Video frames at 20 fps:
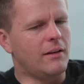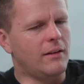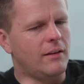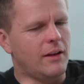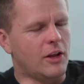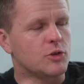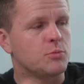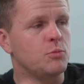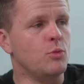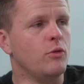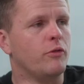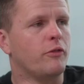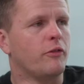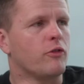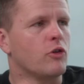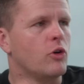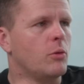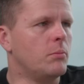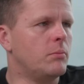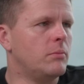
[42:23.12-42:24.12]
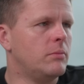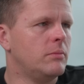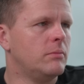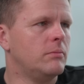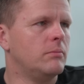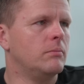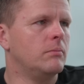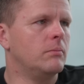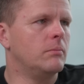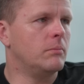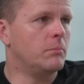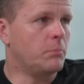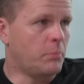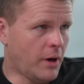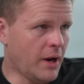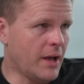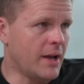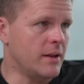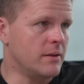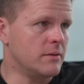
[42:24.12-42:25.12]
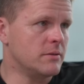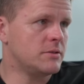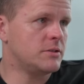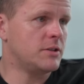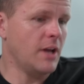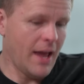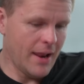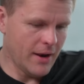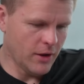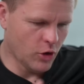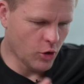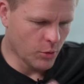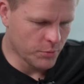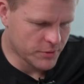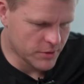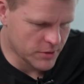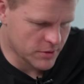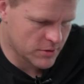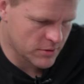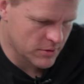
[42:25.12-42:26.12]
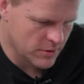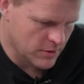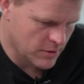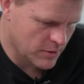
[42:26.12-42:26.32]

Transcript: Let's move from planes to helicopters